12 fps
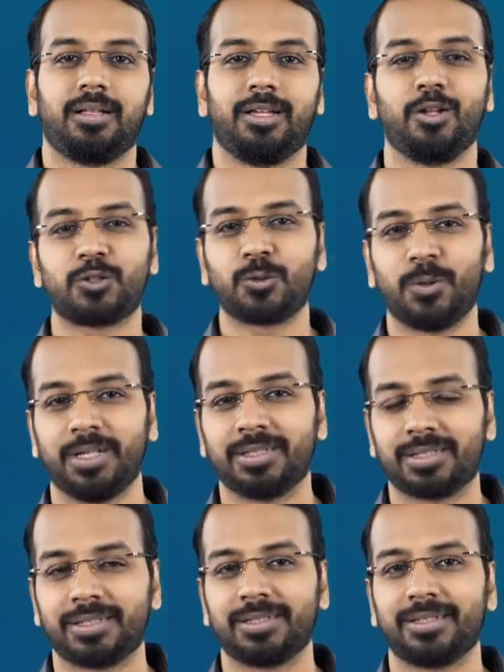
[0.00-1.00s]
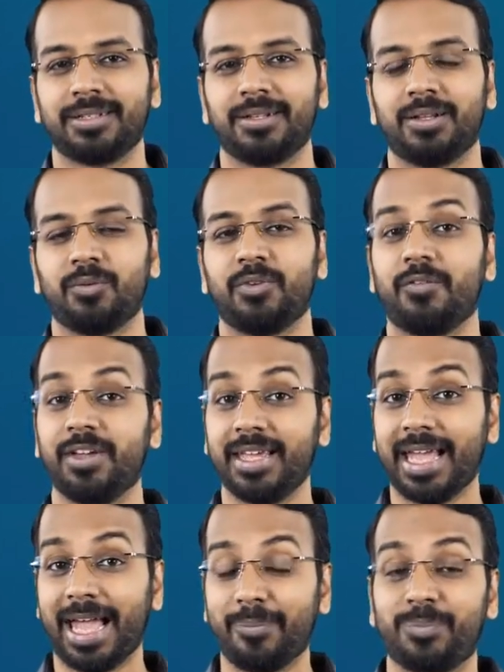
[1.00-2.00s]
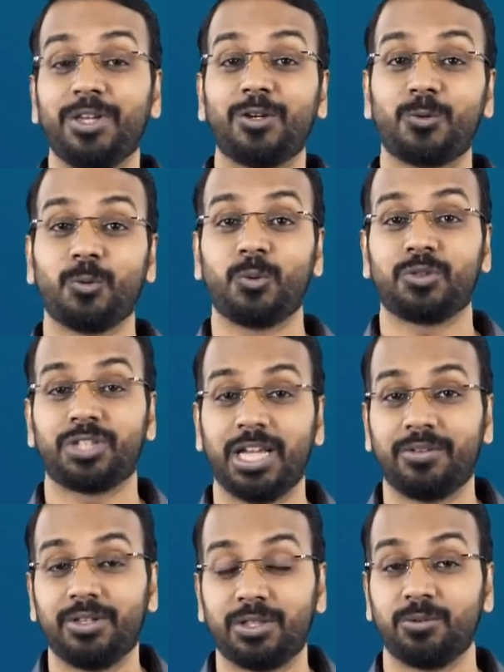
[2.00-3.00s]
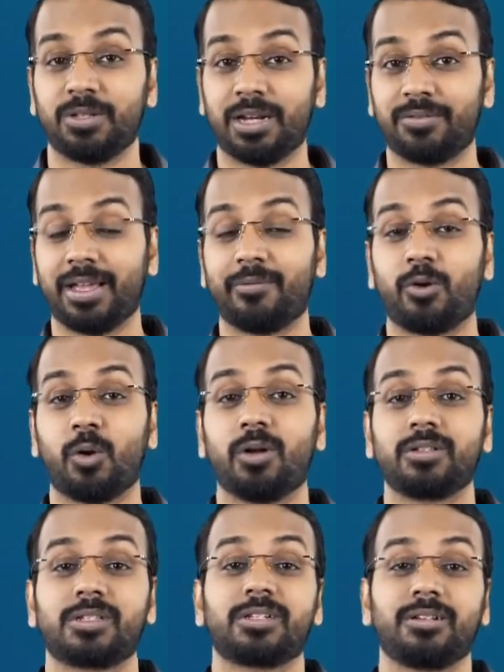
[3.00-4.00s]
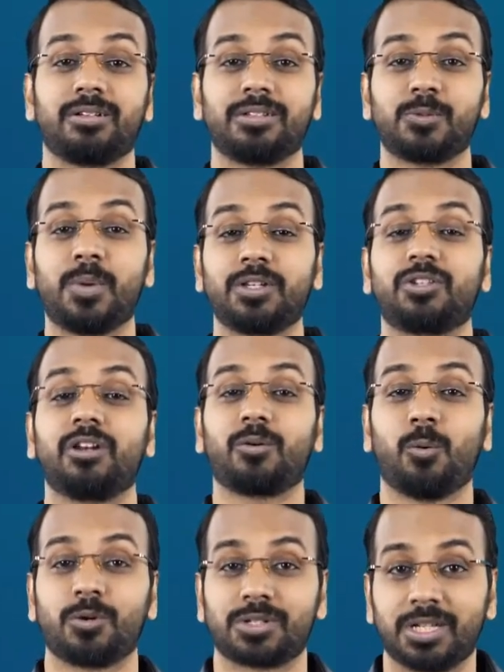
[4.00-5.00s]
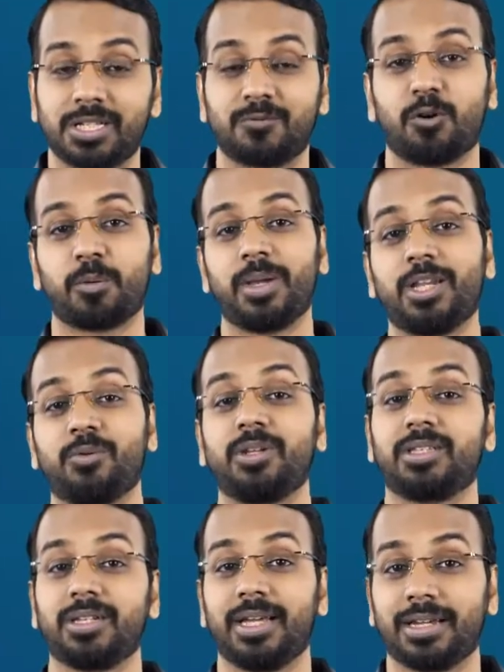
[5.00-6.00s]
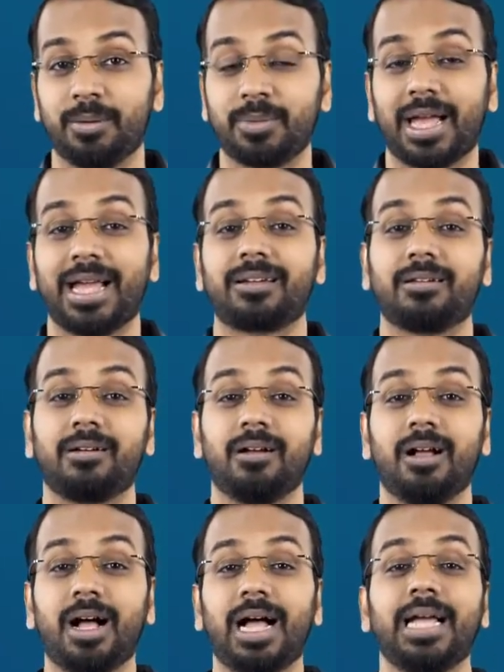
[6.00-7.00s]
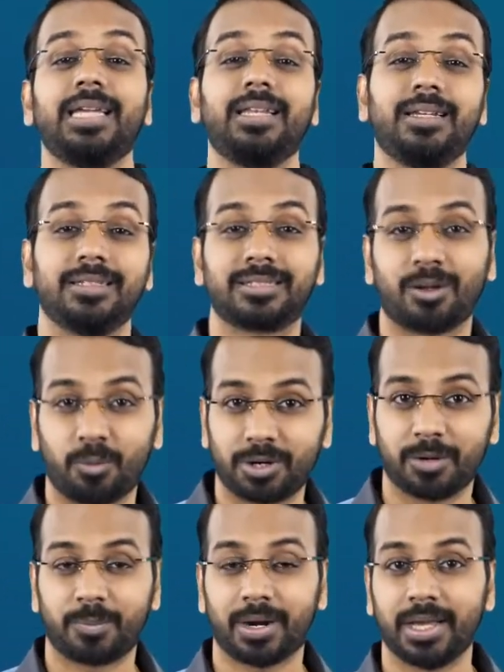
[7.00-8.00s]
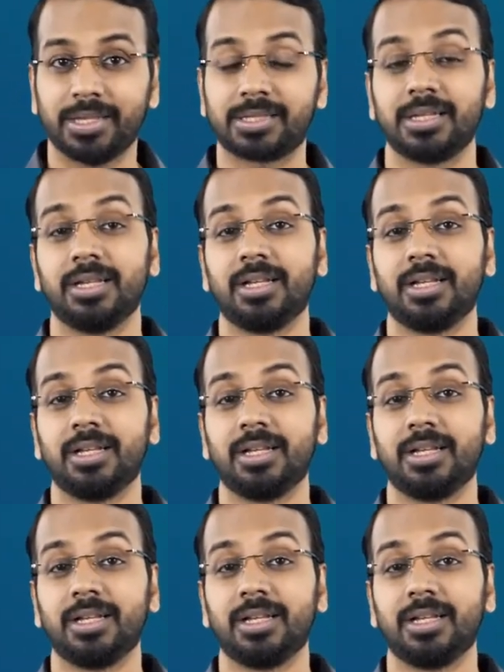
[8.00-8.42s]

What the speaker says: Hello students, we are very happy to share with you that we have launched special courses for May'23 attempt at a highly discounted price.